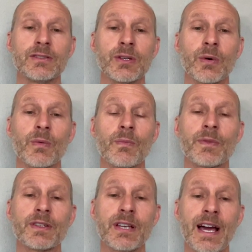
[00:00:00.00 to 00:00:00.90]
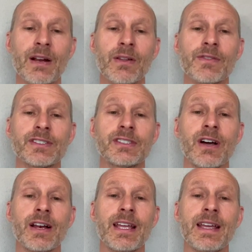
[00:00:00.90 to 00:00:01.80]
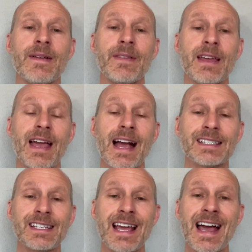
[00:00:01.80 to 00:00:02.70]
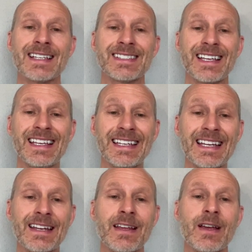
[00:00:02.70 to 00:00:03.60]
So the title of the study actually has in it